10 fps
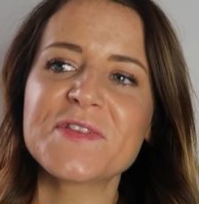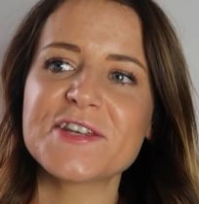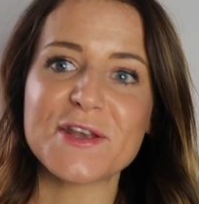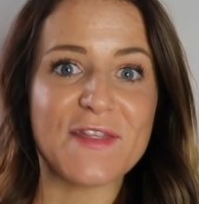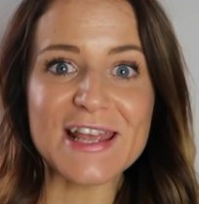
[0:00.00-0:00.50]

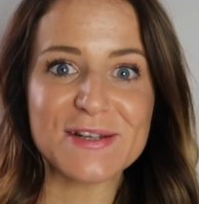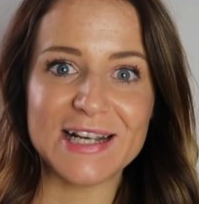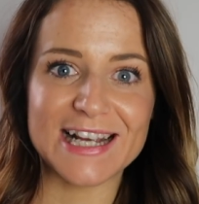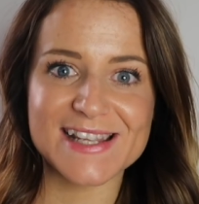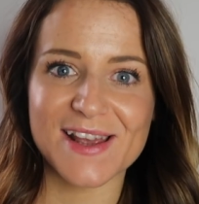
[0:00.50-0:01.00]
So that's
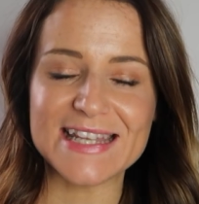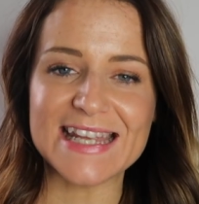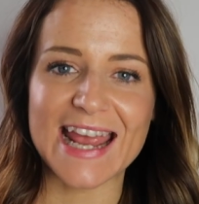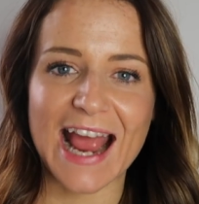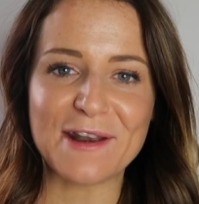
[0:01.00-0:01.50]
really
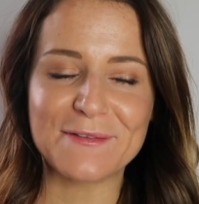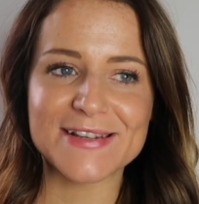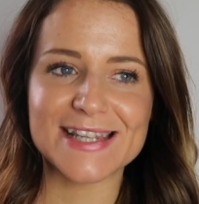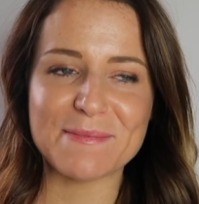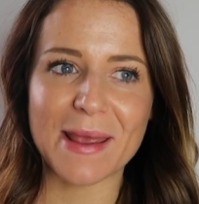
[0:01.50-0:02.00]
exciting, and
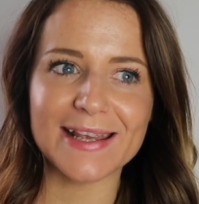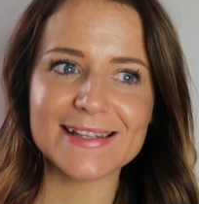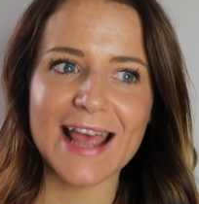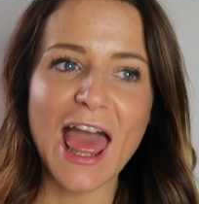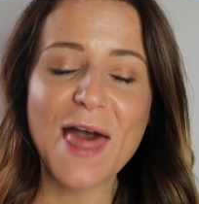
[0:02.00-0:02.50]
obviously makes